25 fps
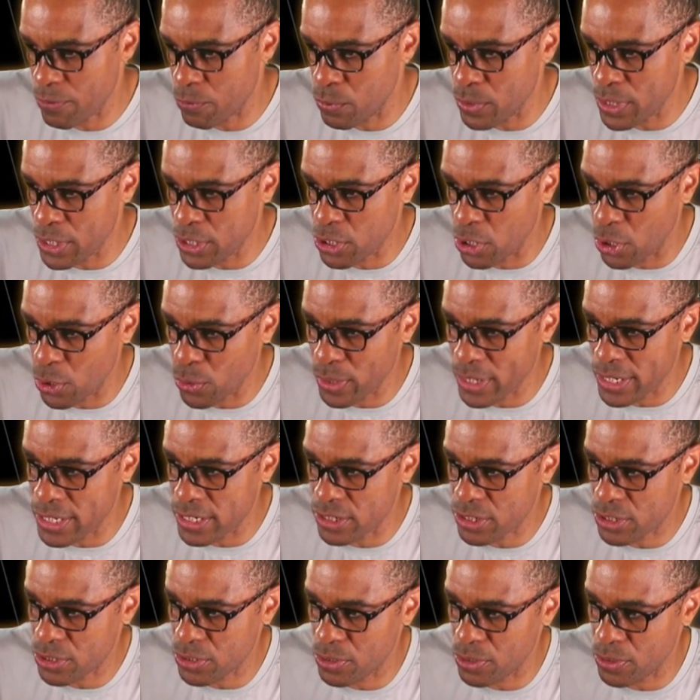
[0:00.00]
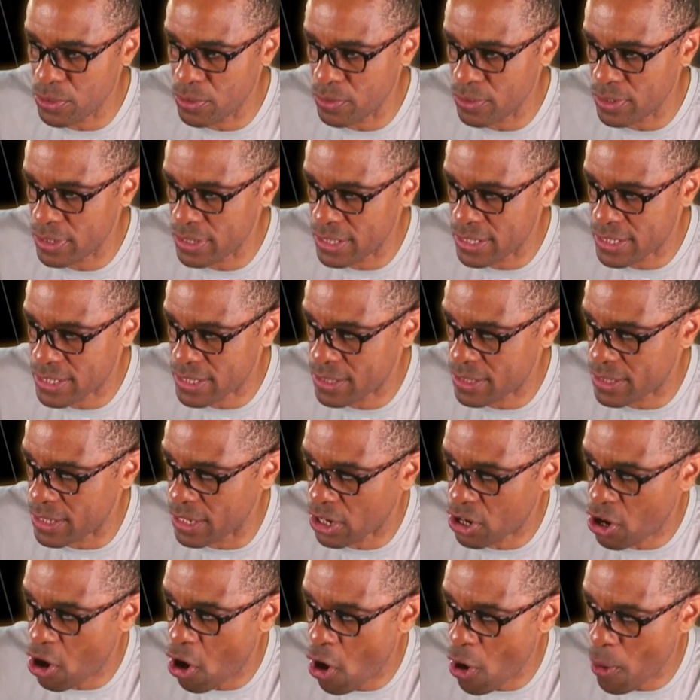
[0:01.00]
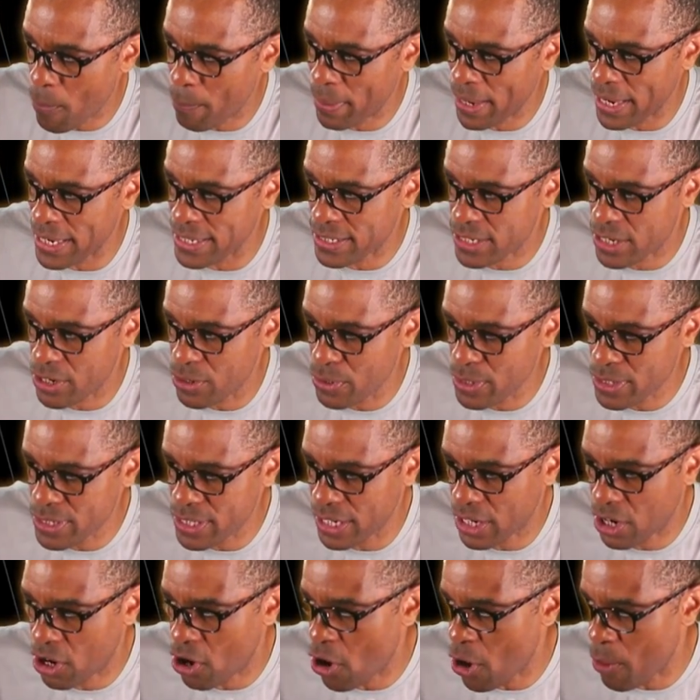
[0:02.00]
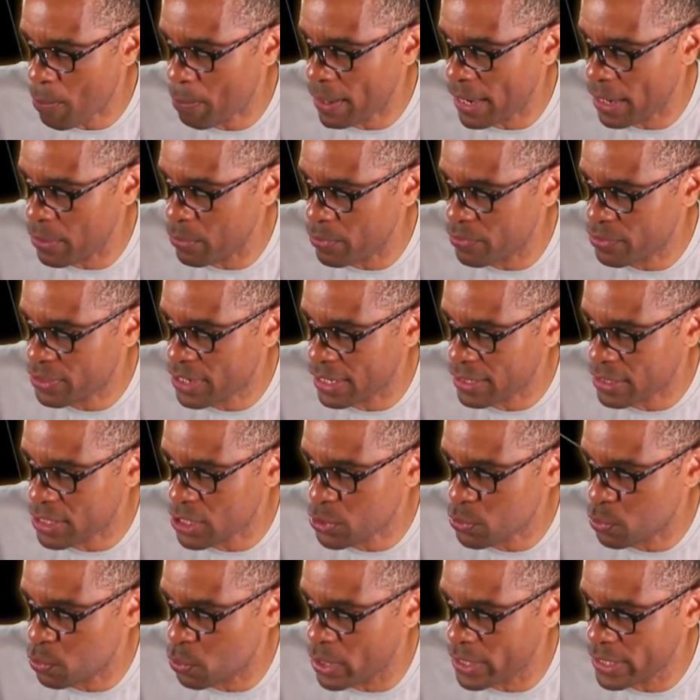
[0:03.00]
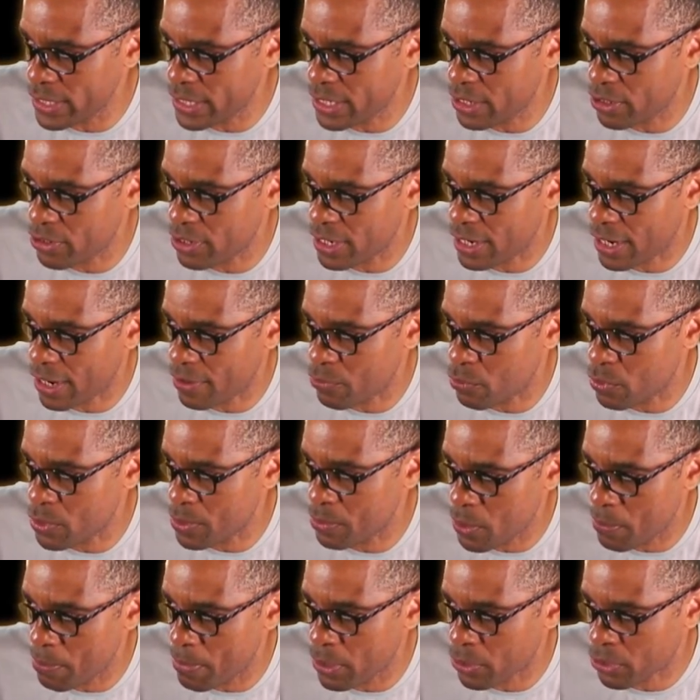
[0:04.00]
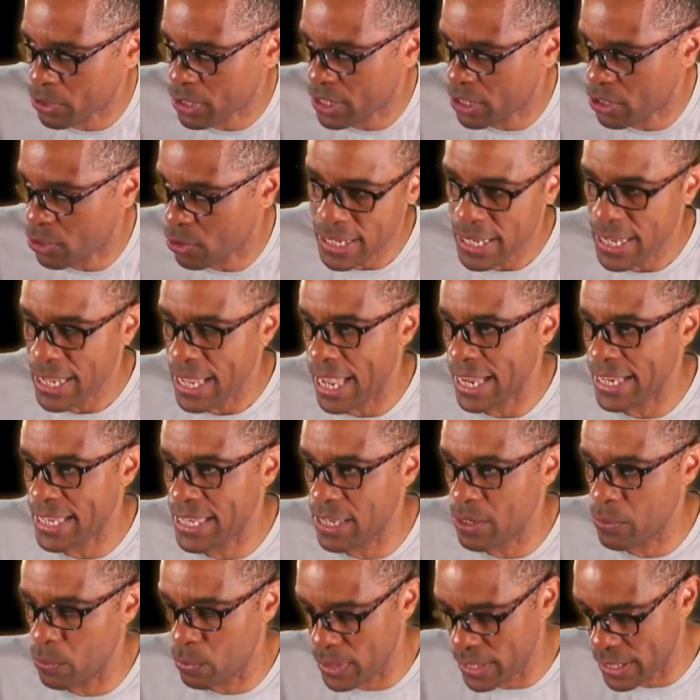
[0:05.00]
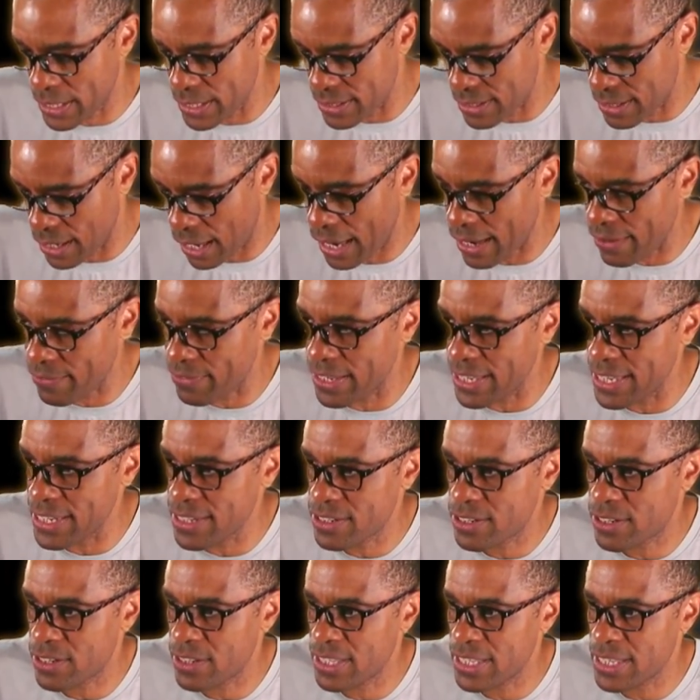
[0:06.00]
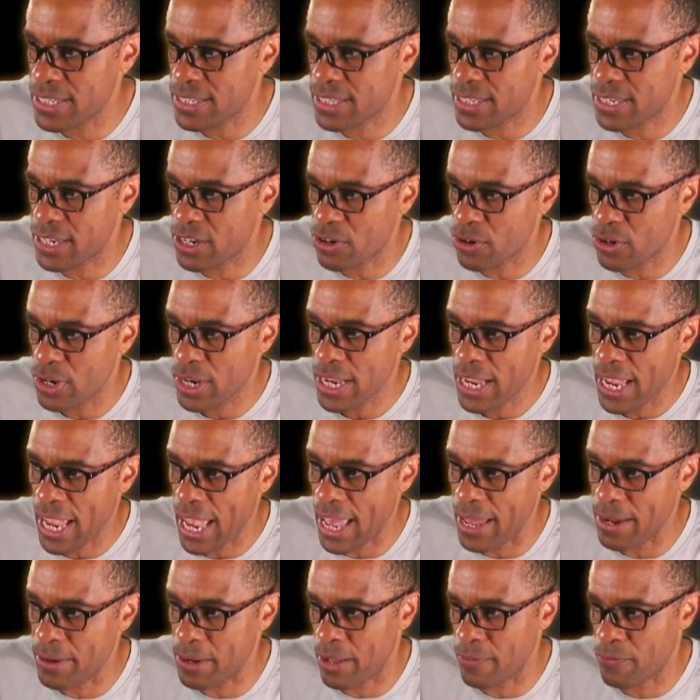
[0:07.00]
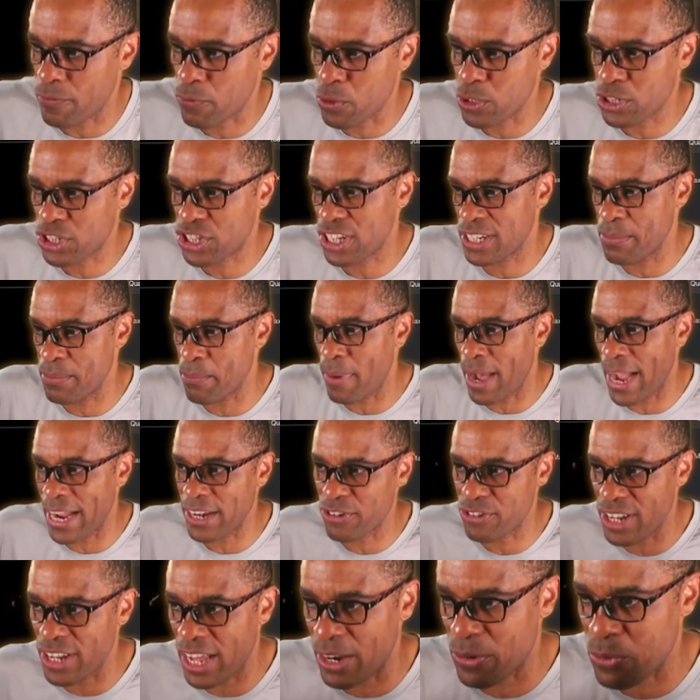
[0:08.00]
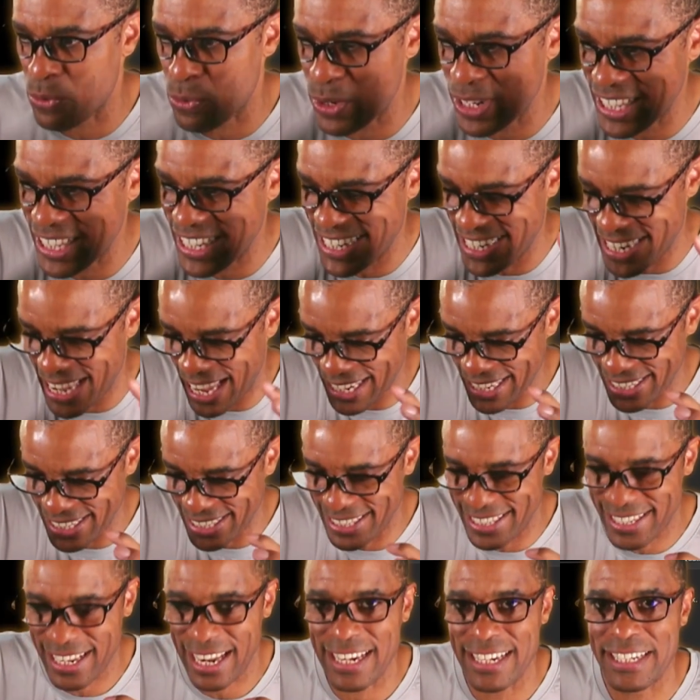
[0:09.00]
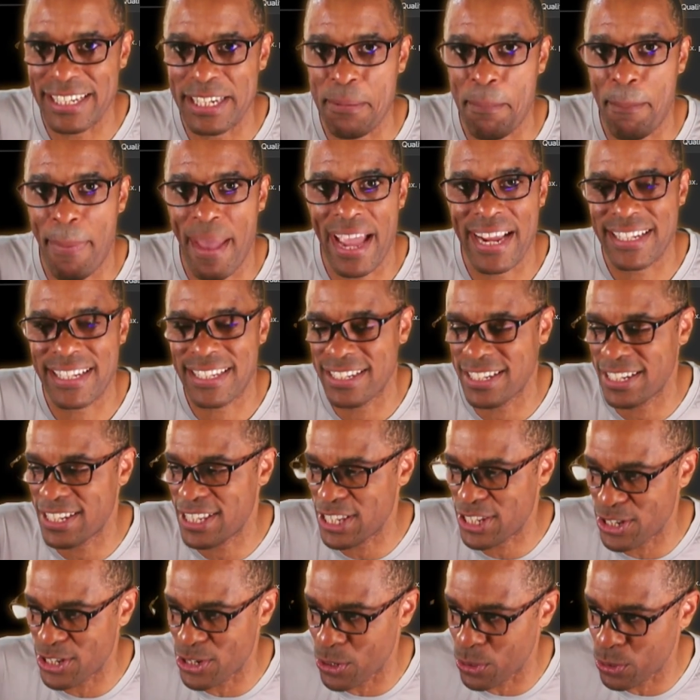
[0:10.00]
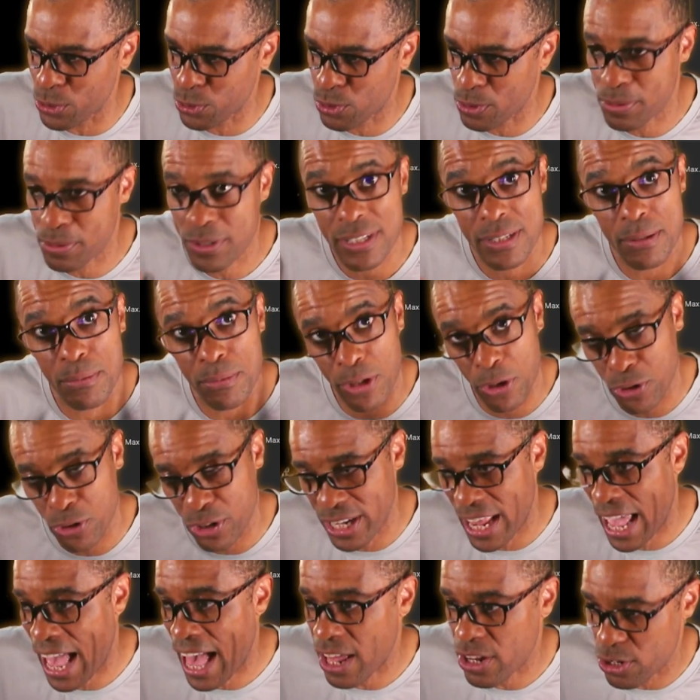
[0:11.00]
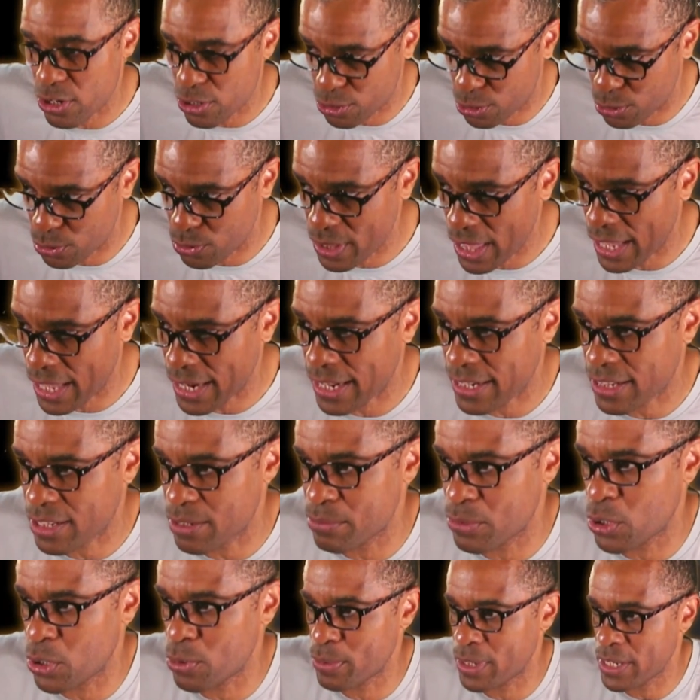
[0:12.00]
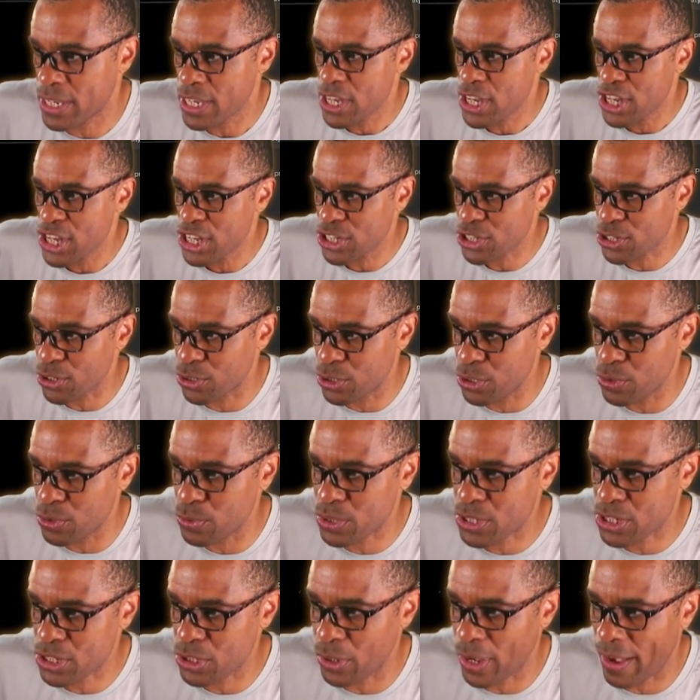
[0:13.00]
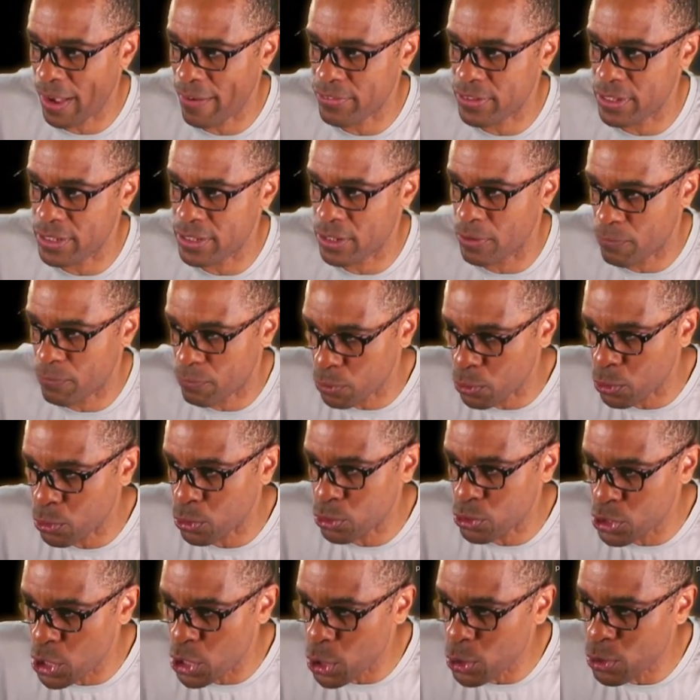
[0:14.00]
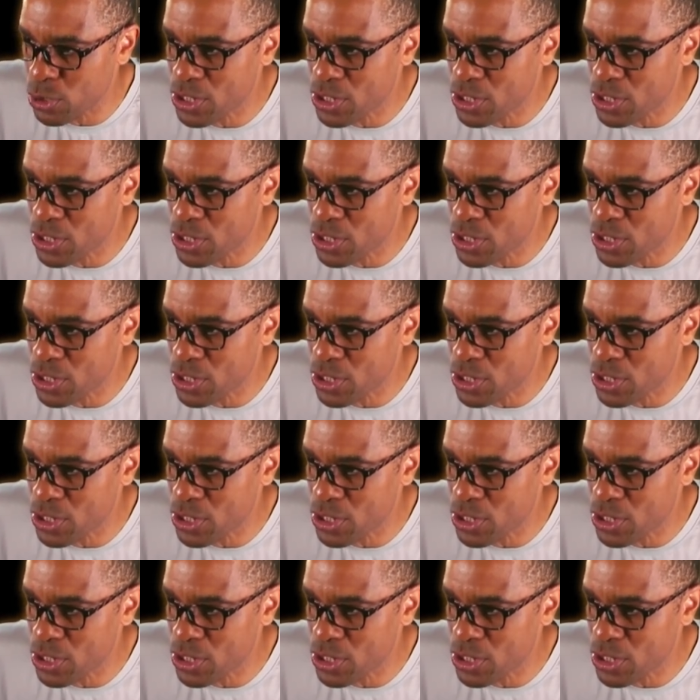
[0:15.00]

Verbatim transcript: we go into the car paints, here is the car paint. We've got this one here that I've rebuilt here. Again, we can dive into these here. And unfortunately, mine are not really nice and tightly packed into these node groups because I'm learning how to do that at the moment. So you still have the full node